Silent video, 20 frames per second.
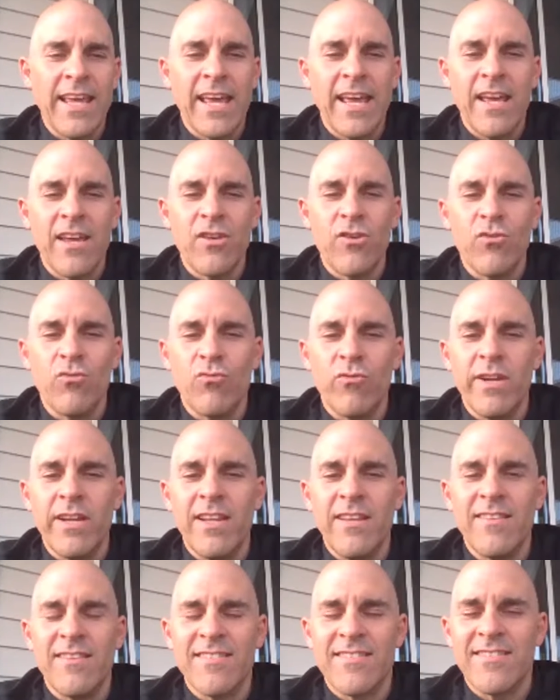Why
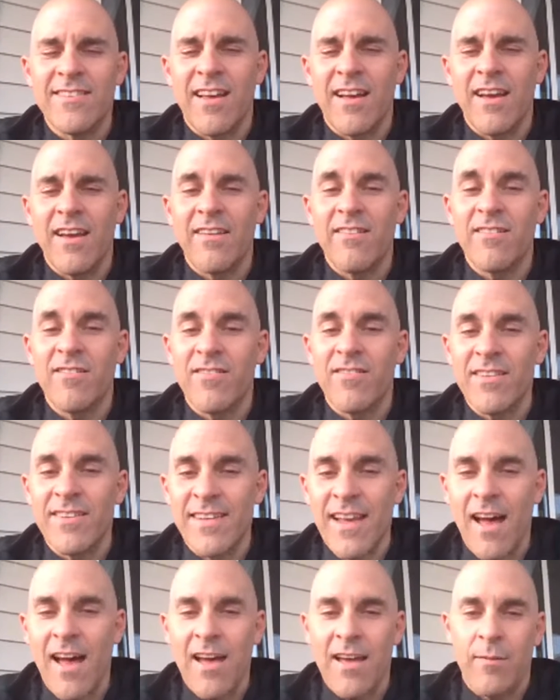can't you read the
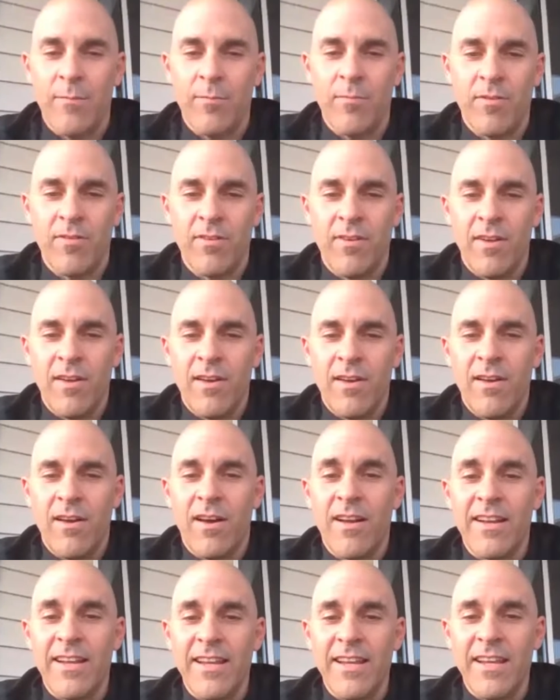signs of the
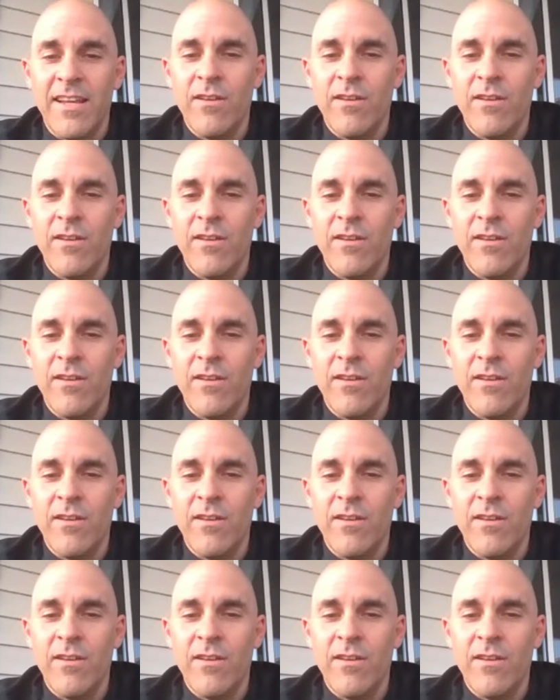times?